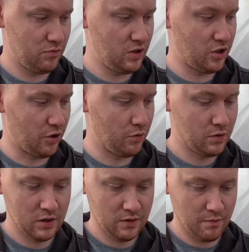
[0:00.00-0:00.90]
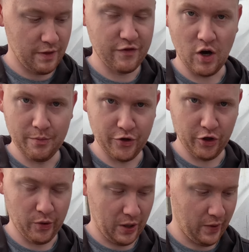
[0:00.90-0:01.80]
you know, they've come through
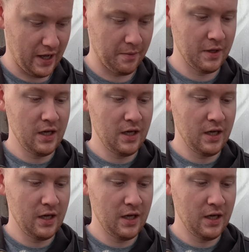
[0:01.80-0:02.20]
quite well.